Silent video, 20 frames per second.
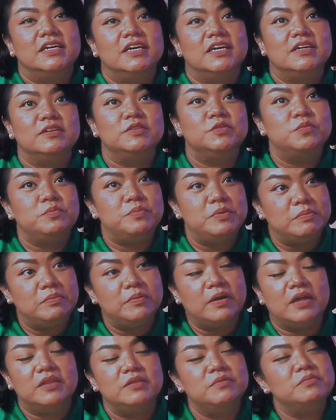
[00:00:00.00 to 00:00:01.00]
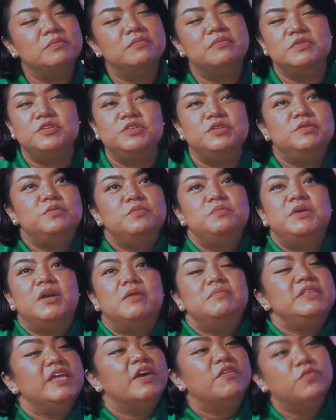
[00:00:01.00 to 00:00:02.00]
to people, you
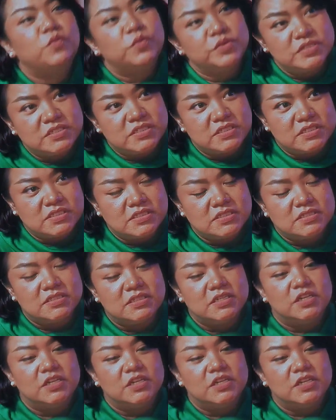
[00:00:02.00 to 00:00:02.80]
become their voices.